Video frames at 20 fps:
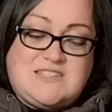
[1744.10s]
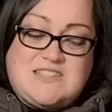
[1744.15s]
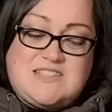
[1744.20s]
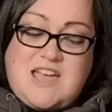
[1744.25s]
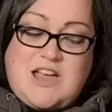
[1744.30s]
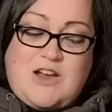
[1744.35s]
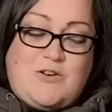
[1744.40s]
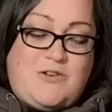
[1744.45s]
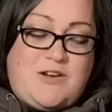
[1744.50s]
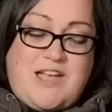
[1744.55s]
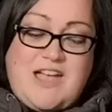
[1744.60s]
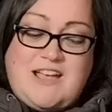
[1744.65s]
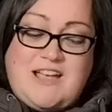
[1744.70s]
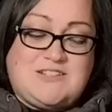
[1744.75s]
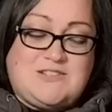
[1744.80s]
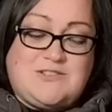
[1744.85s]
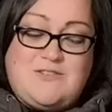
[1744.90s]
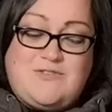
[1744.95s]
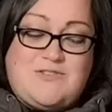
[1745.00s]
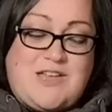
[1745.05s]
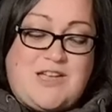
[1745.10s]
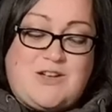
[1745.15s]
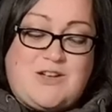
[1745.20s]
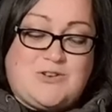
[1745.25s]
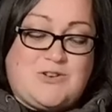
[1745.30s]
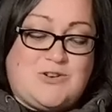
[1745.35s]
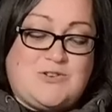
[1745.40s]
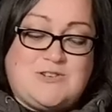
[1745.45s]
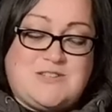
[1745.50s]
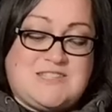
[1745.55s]
to their Creator if they
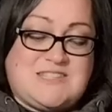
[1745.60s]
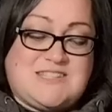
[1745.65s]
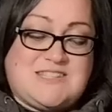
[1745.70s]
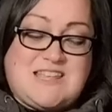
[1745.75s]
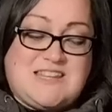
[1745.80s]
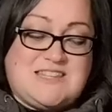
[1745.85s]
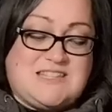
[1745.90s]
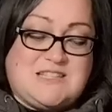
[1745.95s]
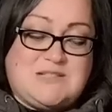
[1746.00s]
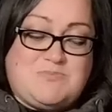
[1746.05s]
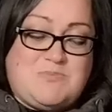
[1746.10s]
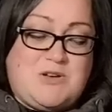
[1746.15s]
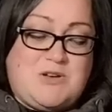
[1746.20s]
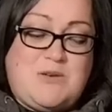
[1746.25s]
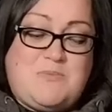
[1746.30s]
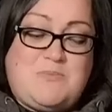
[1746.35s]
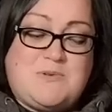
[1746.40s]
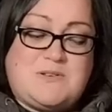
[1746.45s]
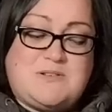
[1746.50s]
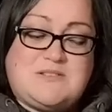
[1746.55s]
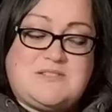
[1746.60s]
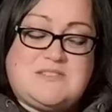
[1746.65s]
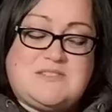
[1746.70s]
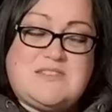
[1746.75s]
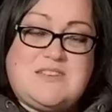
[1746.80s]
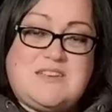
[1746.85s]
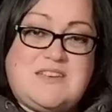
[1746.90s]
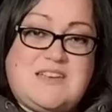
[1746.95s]
could understand his purpose